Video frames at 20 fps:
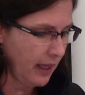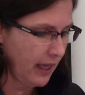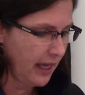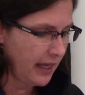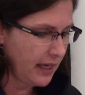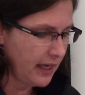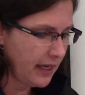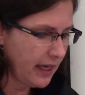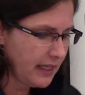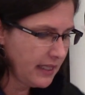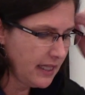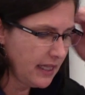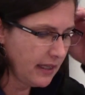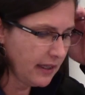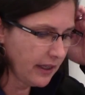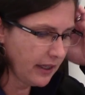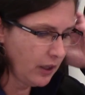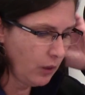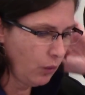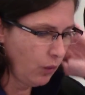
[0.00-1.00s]
And in
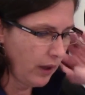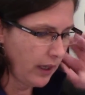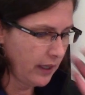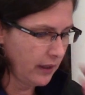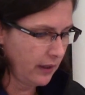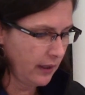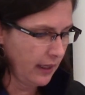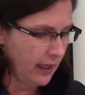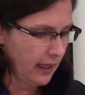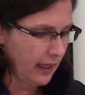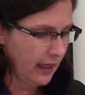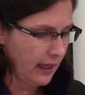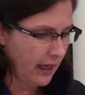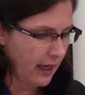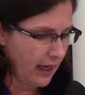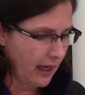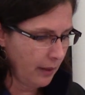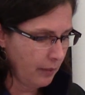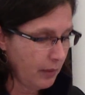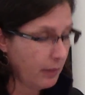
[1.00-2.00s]
1991,
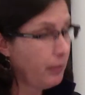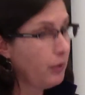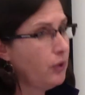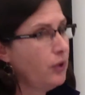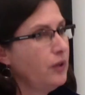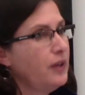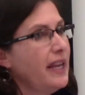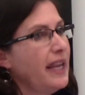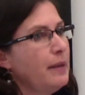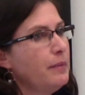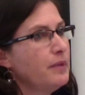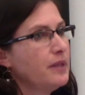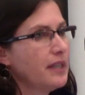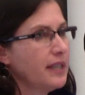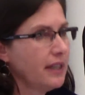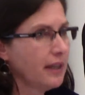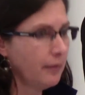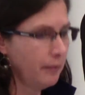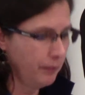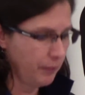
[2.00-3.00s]
Mobutu
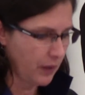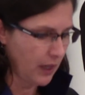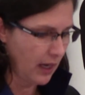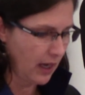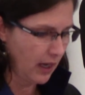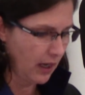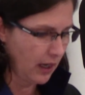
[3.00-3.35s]
names him